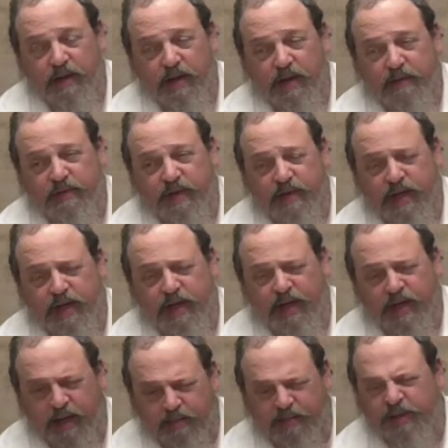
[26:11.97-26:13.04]
you have to take
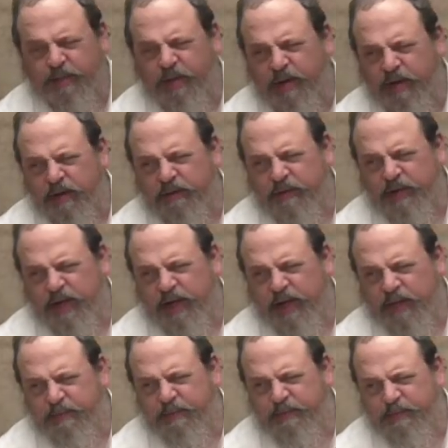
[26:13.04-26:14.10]
an empty pot and fill it
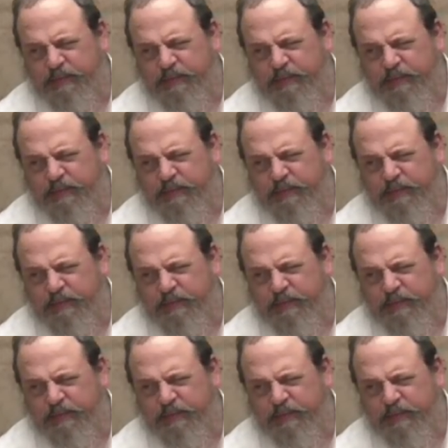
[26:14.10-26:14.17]
up.